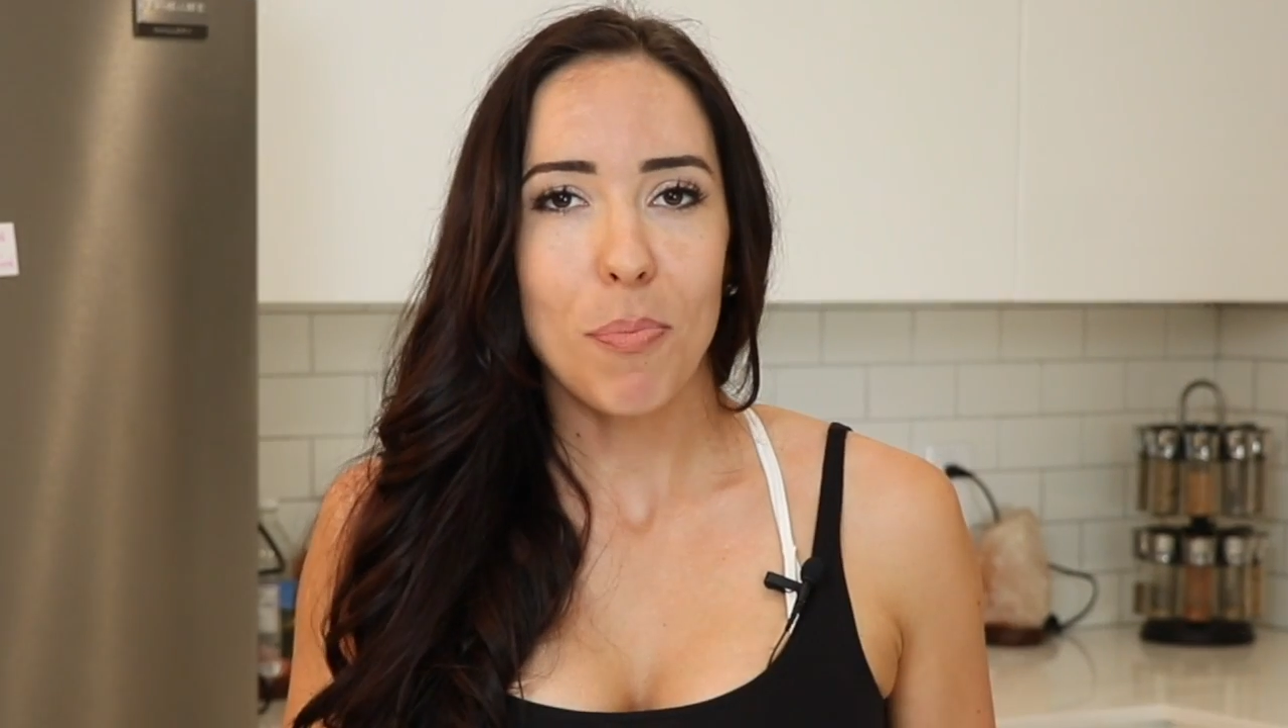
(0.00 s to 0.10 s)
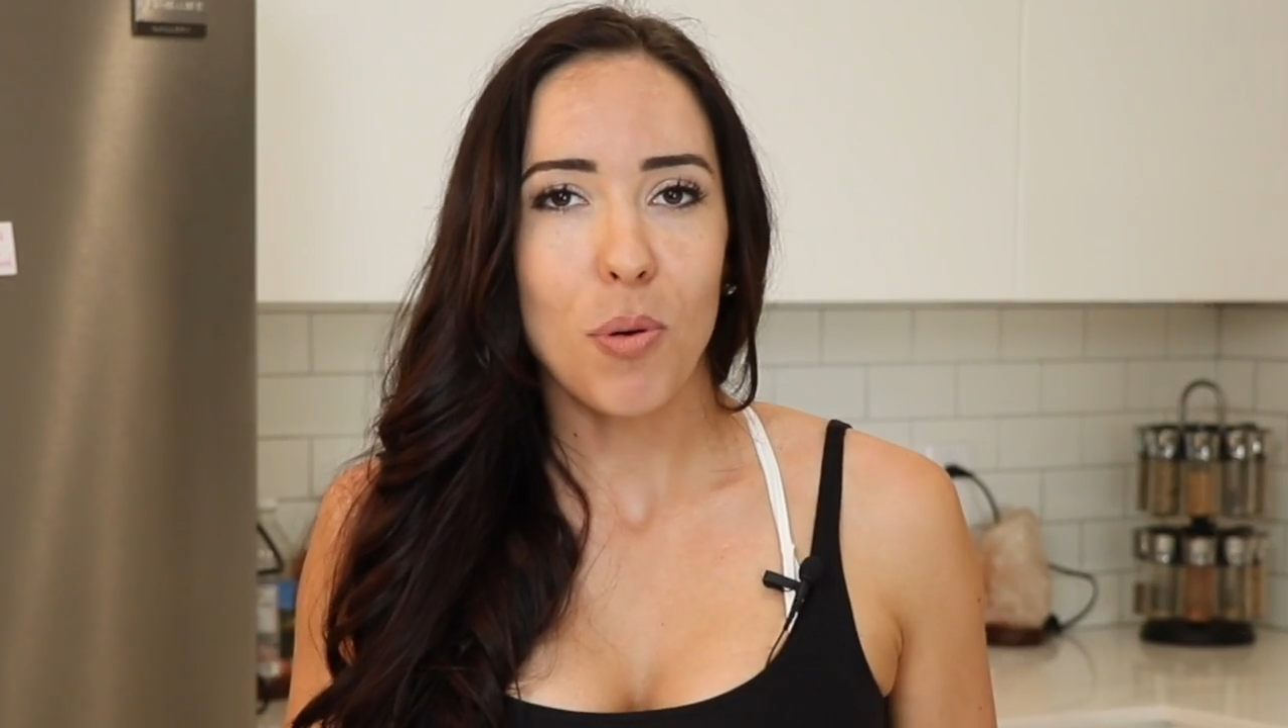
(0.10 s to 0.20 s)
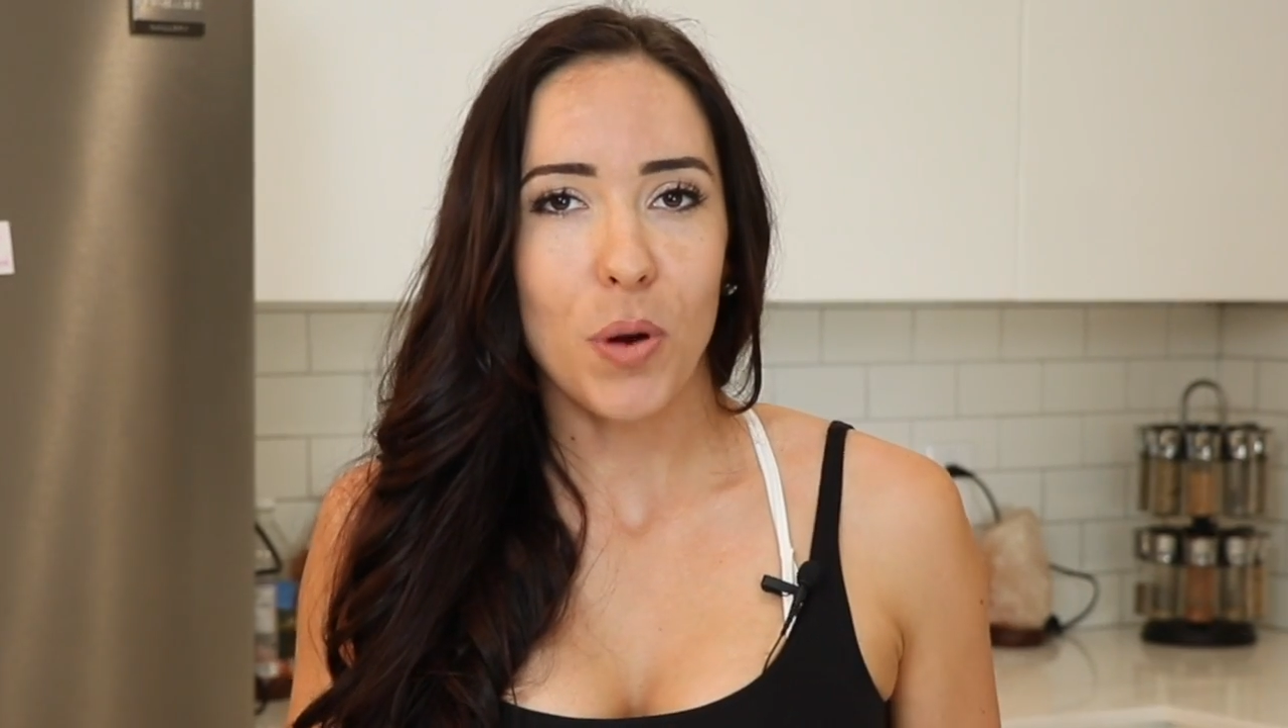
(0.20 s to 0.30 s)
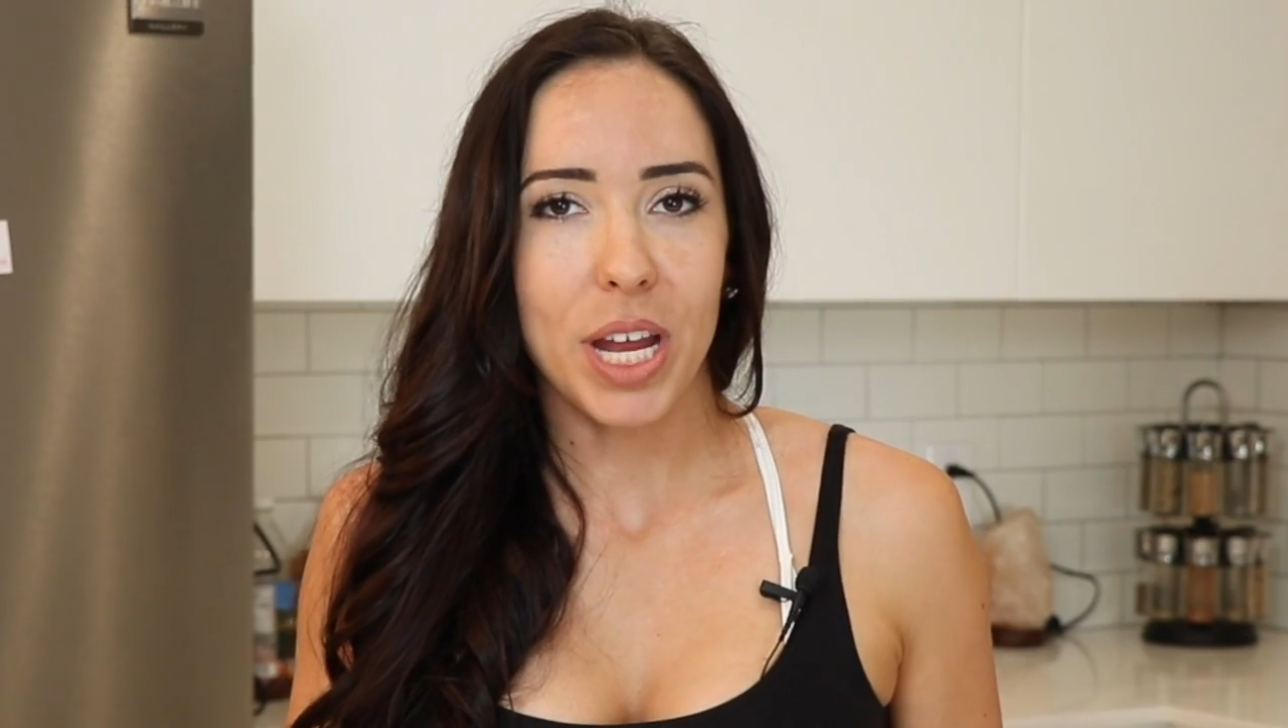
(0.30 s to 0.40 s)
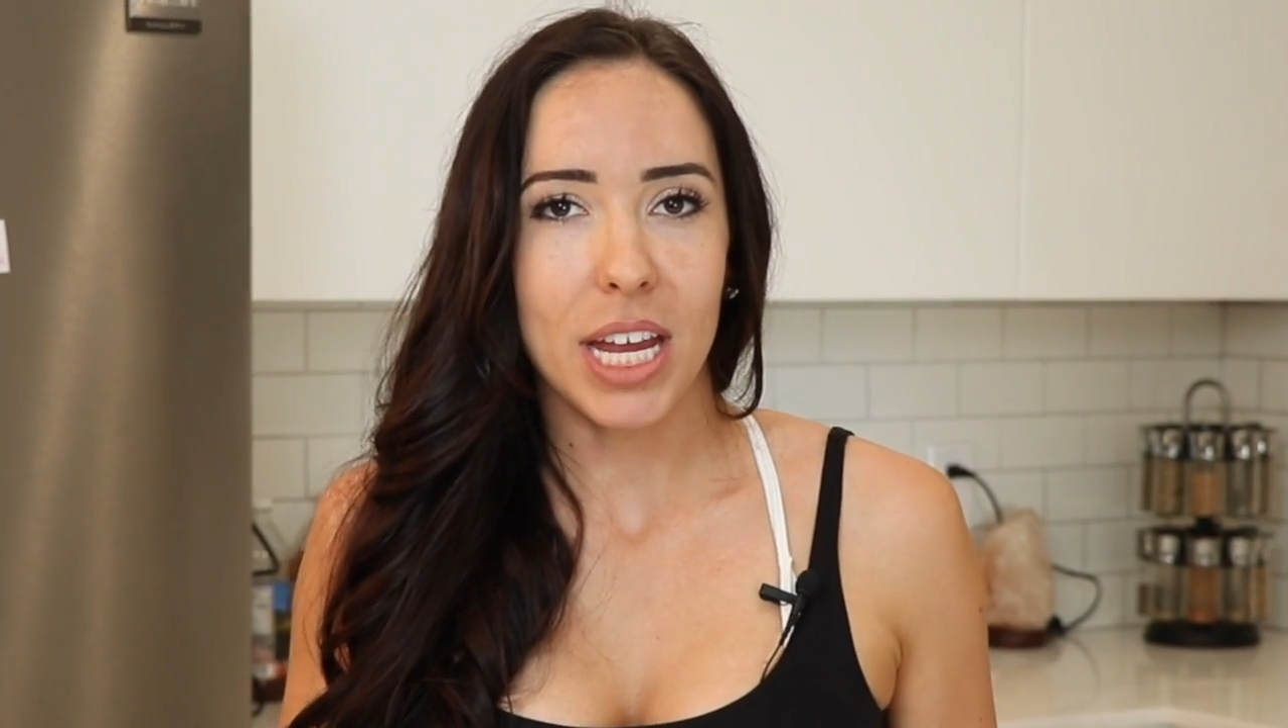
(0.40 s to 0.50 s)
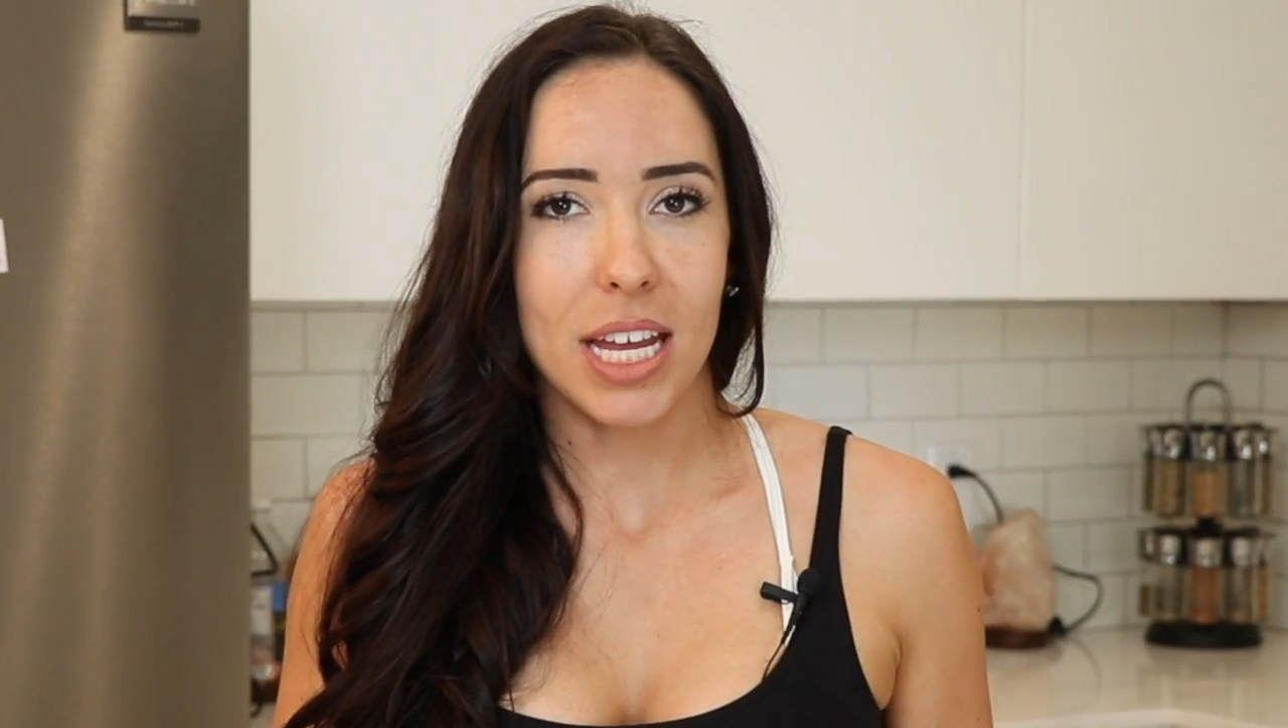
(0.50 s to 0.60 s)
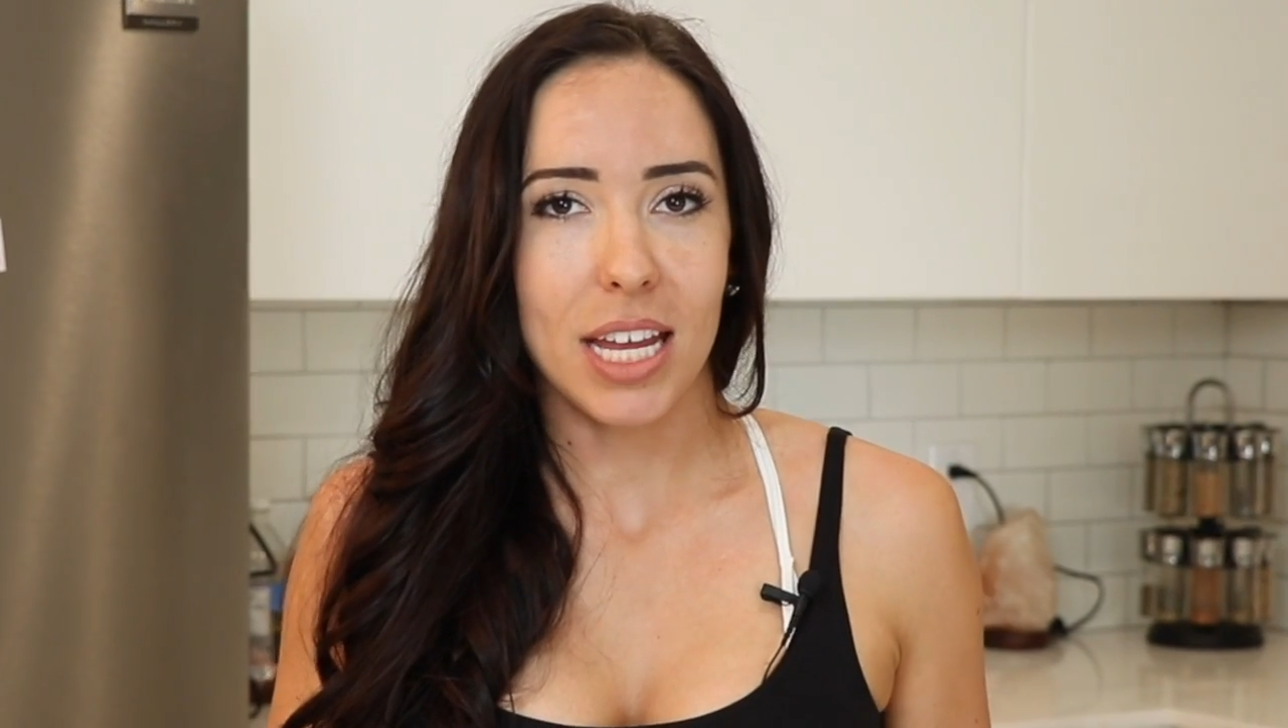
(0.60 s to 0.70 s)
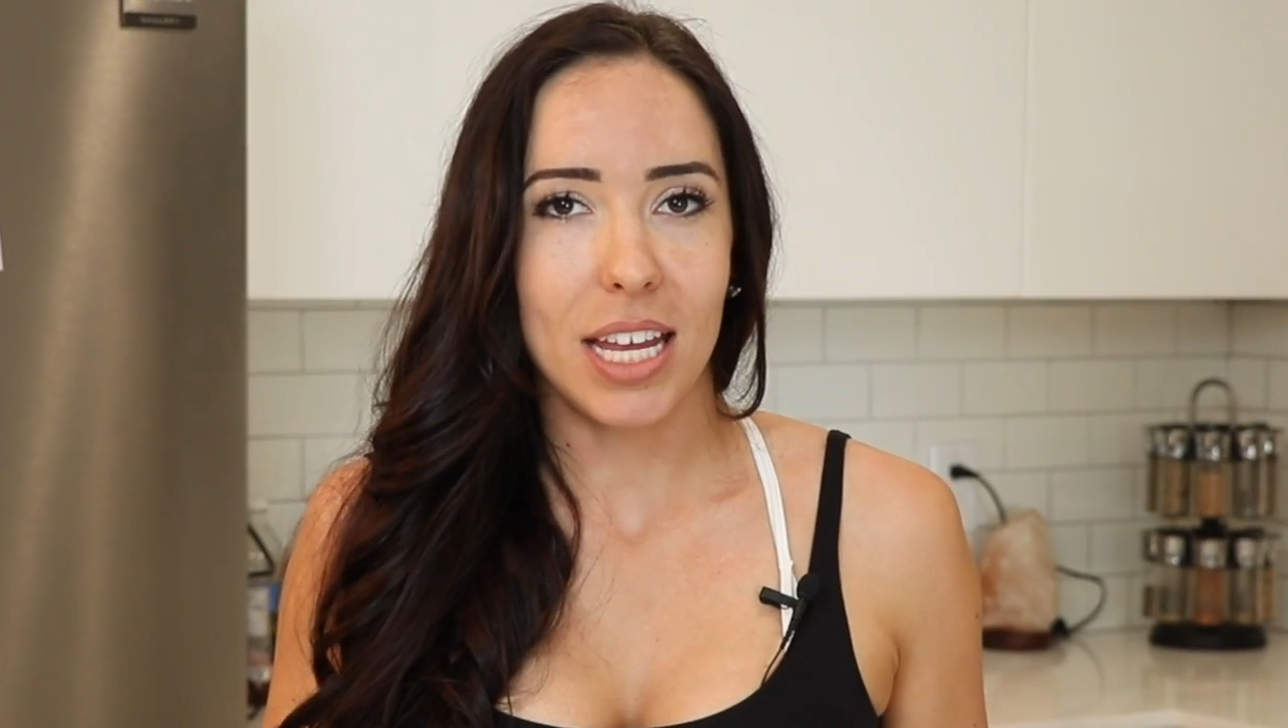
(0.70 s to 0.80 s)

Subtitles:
point